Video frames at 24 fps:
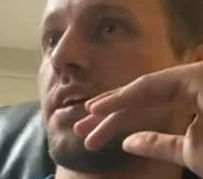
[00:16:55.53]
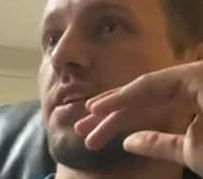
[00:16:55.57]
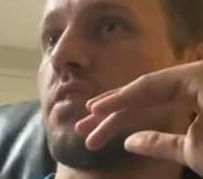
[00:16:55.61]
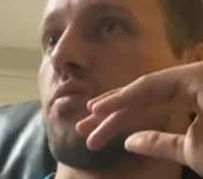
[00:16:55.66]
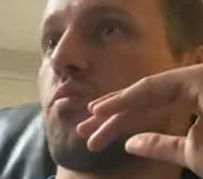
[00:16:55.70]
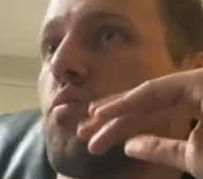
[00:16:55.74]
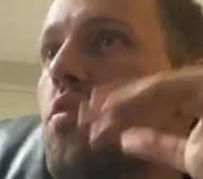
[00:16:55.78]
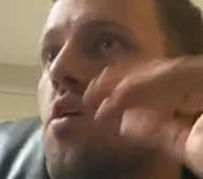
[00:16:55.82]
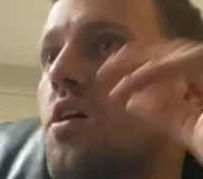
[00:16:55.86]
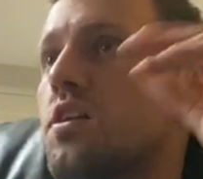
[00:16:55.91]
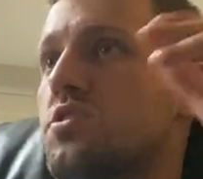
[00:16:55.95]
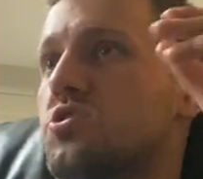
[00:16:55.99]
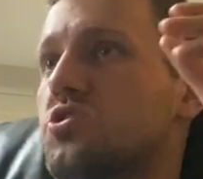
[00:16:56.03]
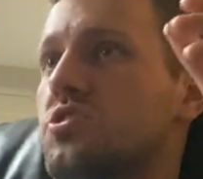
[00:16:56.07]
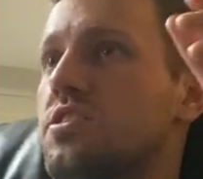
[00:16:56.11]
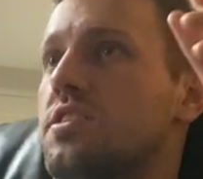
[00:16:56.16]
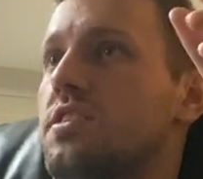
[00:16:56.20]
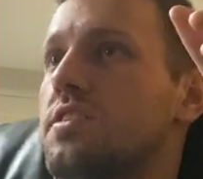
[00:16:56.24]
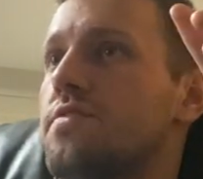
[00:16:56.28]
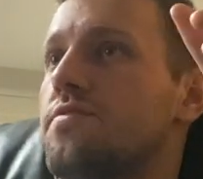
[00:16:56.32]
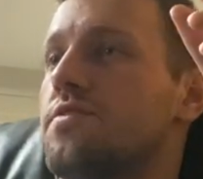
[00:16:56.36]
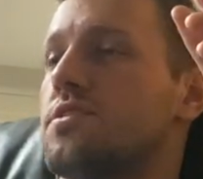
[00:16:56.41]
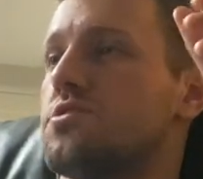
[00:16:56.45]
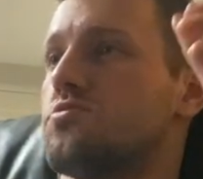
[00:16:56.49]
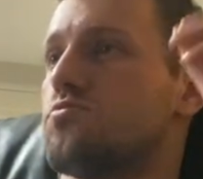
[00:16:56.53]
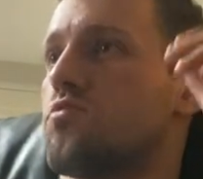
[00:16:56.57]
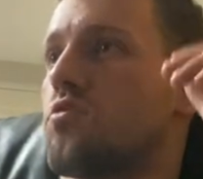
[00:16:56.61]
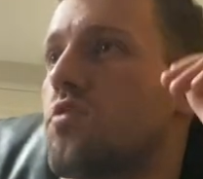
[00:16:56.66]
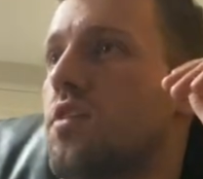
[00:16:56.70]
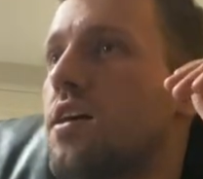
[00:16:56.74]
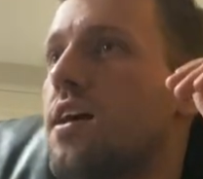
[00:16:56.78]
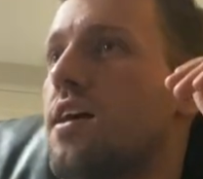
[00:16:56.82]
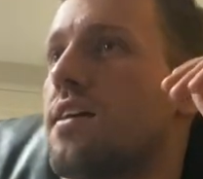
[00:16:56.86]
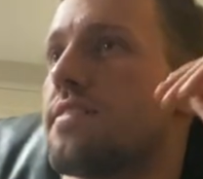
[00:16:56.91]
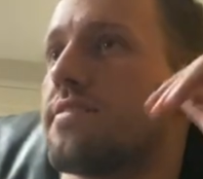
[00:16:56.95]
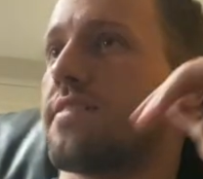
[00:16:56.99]
watch individual
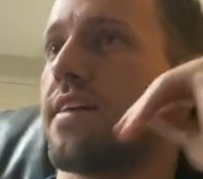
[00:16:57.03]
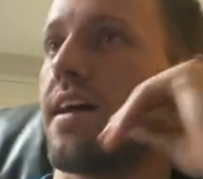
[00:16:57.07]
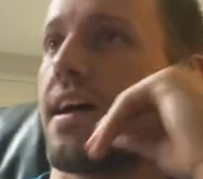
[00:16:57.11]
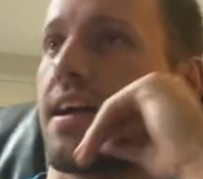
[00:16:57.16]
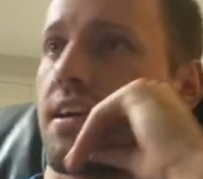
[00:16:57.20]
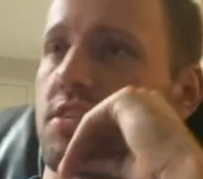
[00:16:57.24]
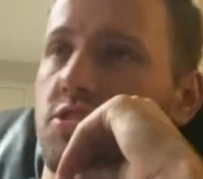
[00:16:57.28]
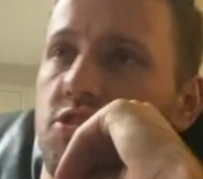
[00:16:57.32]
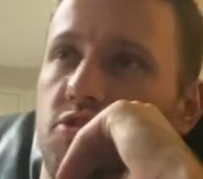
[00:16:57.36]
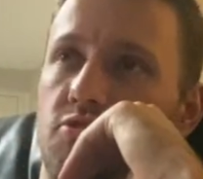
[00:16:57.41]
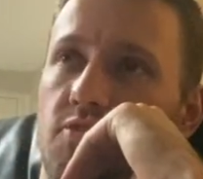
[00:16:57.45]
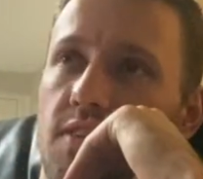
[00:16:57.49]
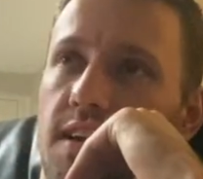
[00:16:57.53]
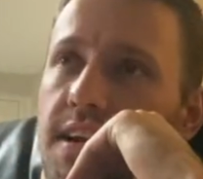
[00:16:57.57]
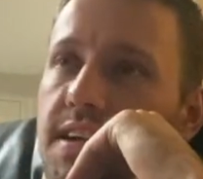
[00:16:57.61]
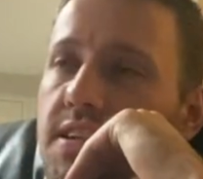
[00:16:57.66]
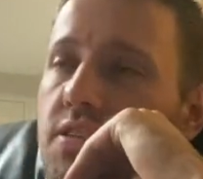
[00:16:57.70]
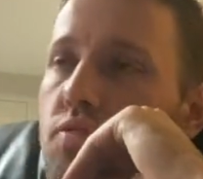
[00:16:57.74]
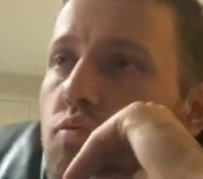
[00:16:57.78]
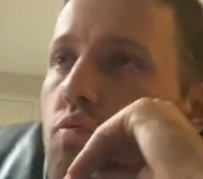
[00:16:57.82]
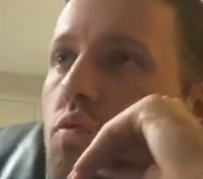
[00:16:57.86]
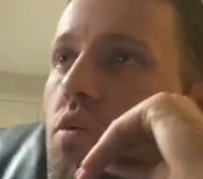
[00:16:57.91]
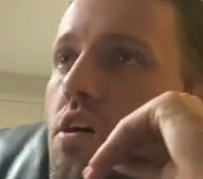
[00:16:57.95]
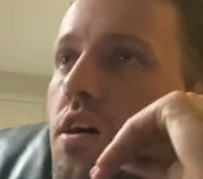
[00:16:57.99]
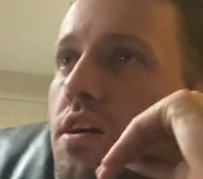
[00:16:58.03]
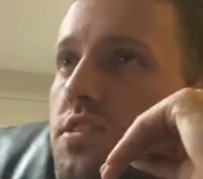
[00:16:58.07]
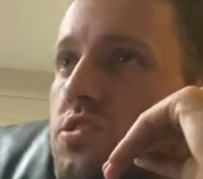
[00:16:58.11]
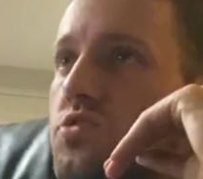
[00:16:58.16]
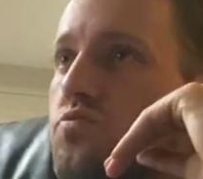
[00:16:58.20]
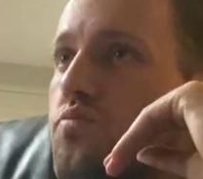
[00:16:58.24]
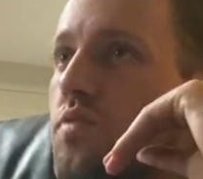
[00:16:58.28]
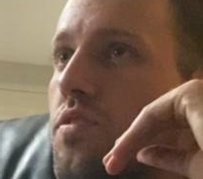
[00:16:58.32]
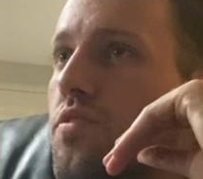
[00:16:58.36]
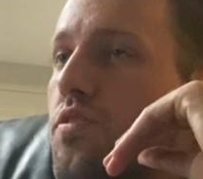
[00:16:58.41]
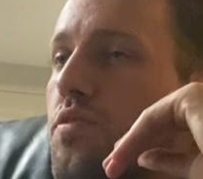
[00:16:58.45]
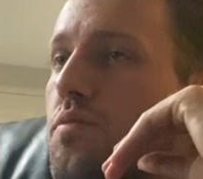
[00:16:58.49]
contacts, trying to
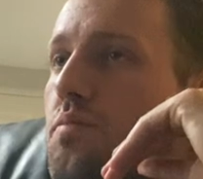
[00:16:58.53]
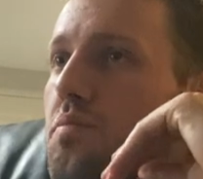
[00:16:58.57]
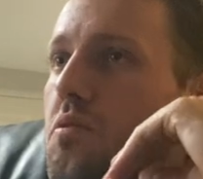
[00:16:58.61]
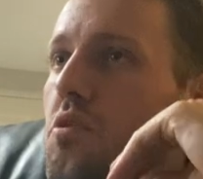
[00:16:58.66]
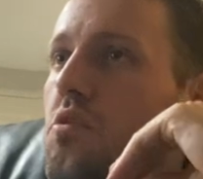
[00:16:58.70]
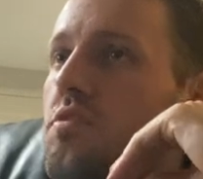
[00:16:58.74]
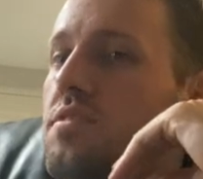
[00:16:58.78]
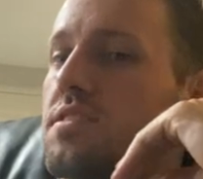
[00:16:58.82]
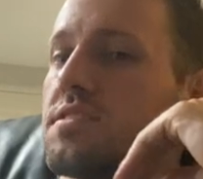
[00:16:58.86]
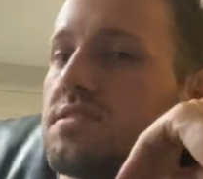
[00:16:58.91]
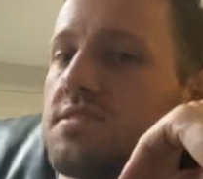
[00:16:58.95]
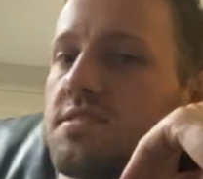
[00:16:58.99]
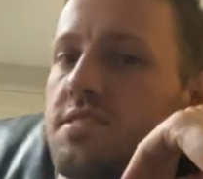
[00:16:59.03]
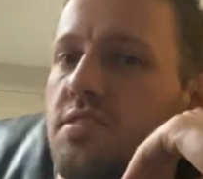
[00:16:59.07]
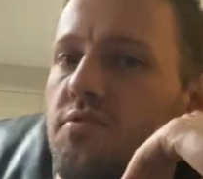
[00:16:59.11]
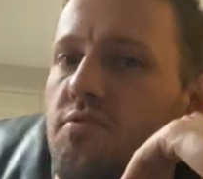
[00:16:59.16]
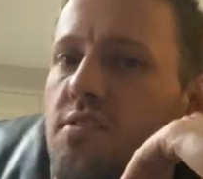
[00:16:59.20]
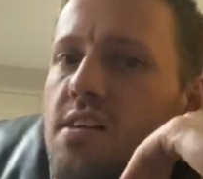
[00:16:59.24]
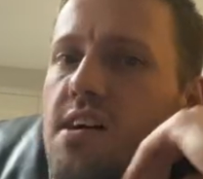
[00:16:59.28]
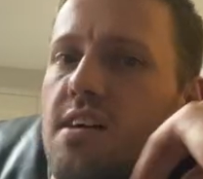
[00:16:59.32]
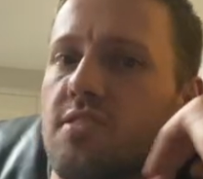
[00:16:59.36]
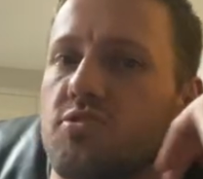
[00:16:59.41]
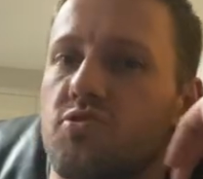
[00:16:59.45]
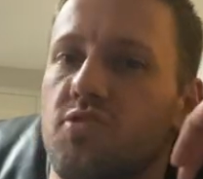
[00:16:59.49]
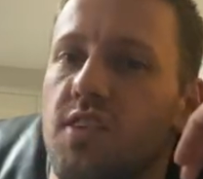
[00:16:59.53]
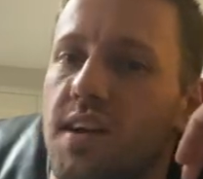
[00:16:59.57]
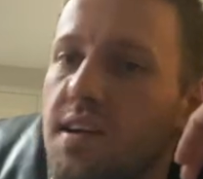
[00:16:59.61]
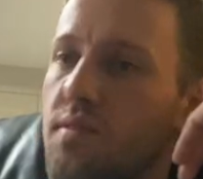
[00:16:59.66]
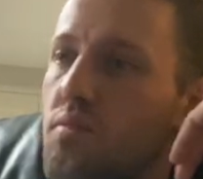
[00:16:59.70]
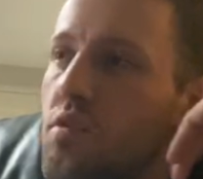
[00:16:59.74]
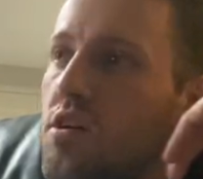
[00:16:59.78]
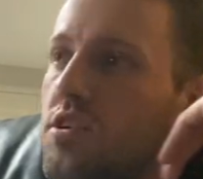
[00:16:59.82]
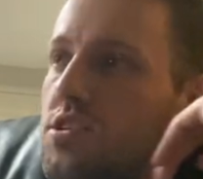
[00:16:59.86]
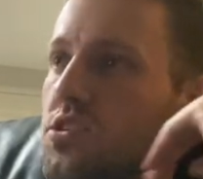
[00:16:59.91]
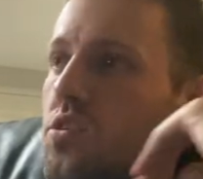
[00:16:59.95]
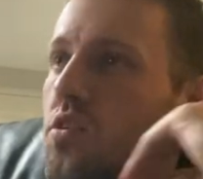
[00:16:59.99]
watch whether the ball hits in or out, trying
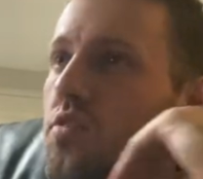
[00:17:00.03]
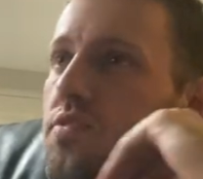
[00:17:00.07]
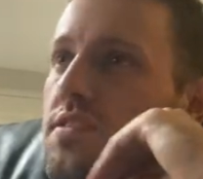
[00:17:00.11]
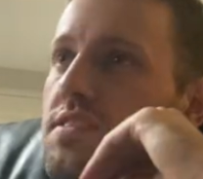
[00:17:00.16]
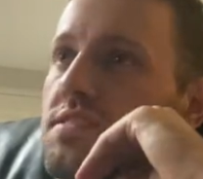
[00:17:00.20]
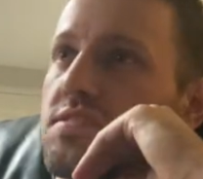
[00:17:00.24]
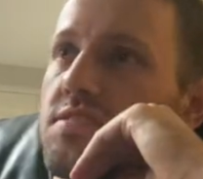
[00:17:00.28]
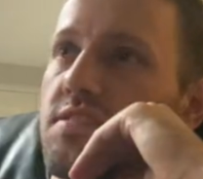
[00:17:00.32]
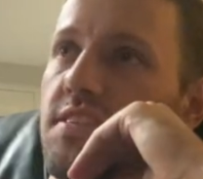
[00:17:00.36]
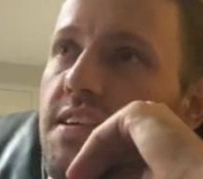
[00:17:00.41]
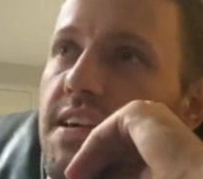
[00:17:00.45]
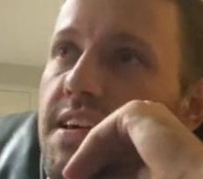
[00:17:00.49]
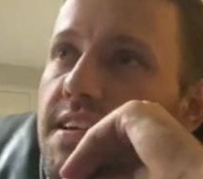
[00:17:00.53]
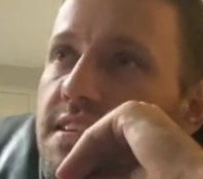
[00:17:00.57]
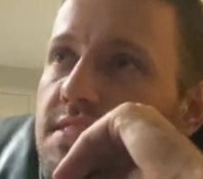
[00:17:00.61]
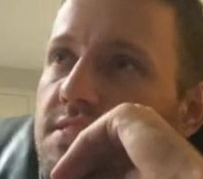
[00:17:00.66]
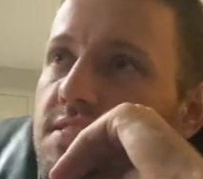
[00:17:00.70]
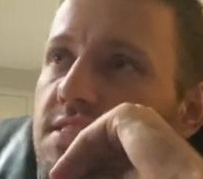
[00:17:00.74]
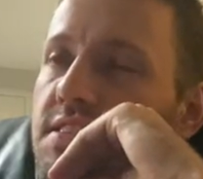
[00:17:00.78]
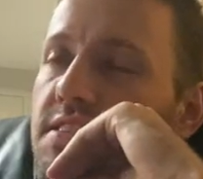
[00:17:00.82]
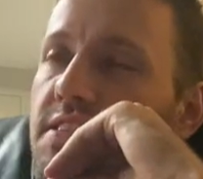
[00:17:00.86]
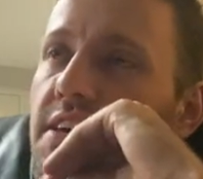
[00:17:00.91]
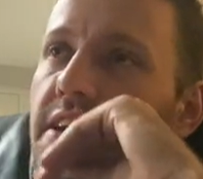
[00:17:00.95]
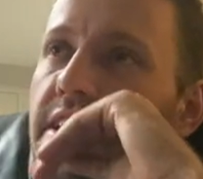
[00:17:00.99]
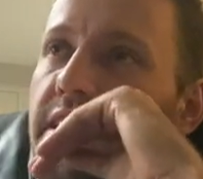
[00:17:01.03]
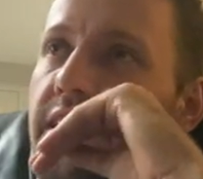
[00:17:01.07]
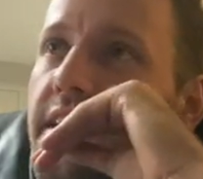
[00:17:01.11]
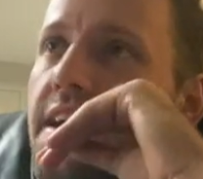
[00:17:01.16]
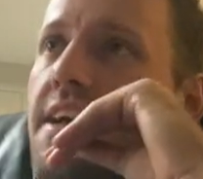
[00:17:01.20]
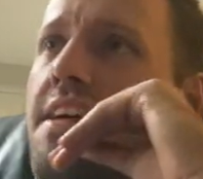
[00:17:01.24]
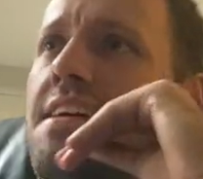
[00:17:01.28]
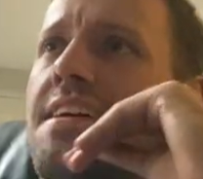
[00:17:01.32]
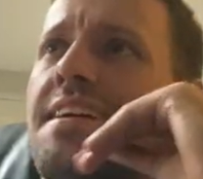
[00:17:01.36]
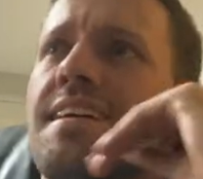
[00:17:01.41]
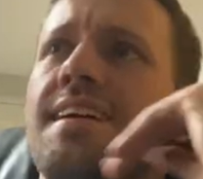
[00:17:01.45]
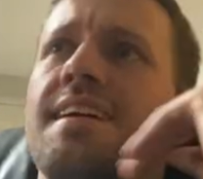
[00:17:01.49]
to watch all these things, and
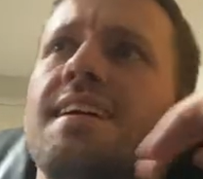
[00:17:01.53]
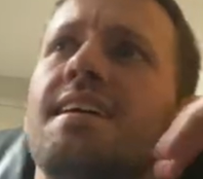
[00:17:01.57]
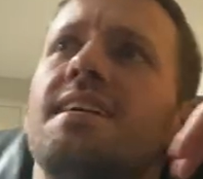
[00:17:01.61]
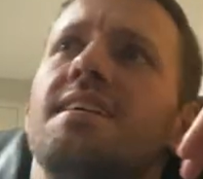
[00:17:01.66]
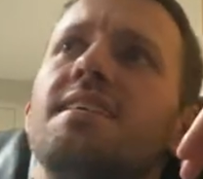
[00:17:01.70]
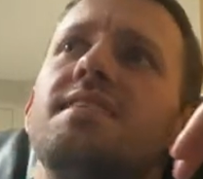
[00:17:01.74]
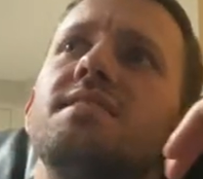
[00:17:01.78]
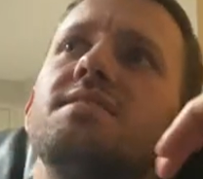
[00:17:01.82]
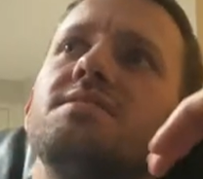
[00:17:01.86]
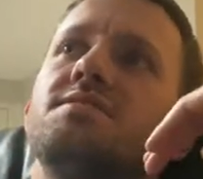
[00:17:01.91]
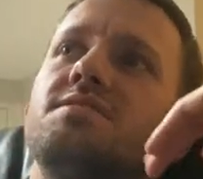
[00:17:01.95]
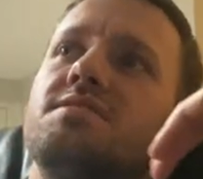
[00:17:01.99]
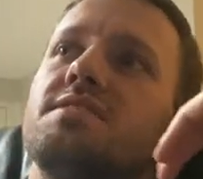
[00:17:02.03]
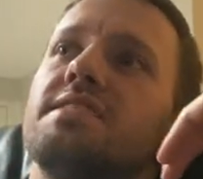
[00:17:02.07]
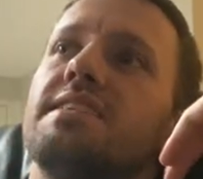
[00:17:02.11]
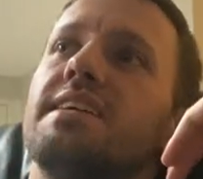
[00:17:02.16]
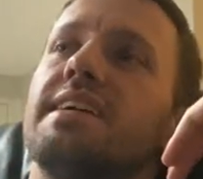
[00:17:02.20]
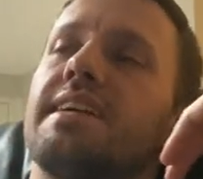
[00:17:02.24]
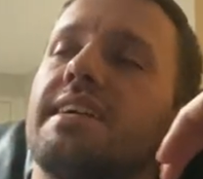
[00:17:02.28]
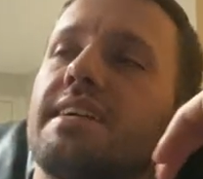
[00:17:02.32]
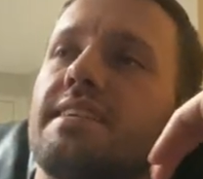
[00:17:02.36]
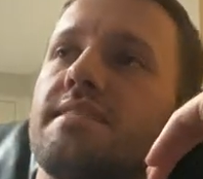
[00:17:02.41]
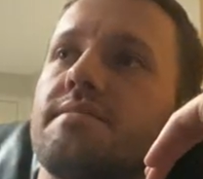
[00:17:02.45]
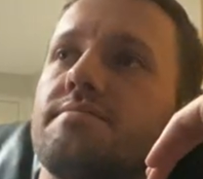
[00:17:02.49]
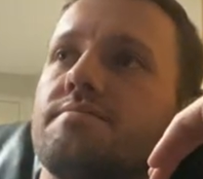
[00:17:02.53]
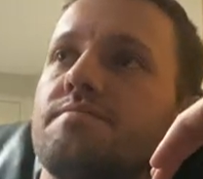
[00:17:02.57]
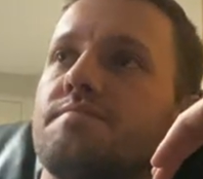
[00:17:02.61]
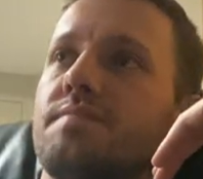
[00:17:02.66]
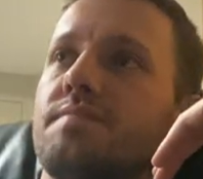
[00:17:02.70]
seeing